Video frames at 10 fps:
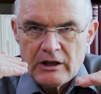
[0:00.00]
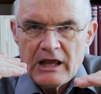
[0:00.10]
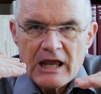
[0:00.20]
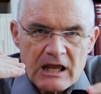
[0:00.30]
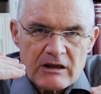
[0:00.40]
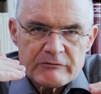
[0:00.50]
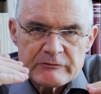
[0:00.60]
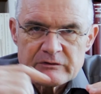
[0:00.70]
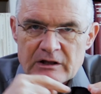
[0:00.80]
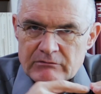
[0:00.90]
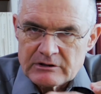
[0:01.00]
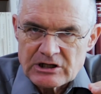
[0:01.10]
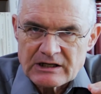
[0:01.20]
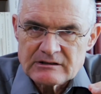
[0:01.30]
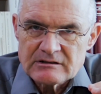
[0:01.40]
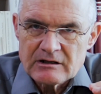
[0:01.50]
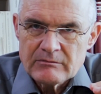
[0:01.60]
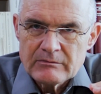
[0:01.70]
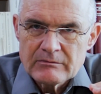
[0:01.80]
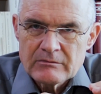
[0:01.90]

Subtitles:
if they rejected him,